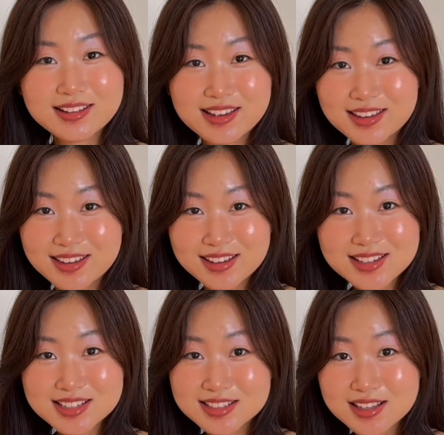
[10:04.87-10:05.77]

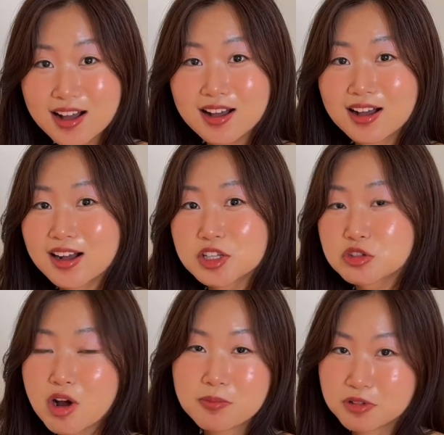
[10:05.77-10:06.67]
is,
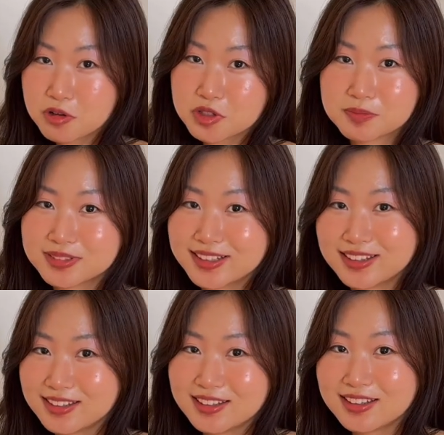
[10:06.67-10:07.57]
drum rolls
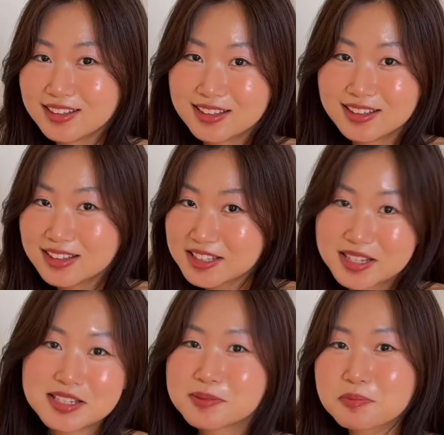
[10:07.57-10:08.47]
please,
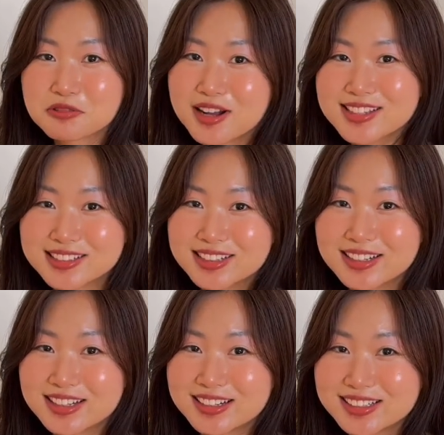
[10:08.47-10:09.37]
his
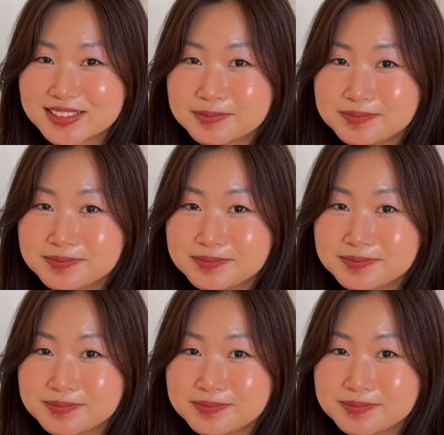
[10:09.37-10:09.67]
brother.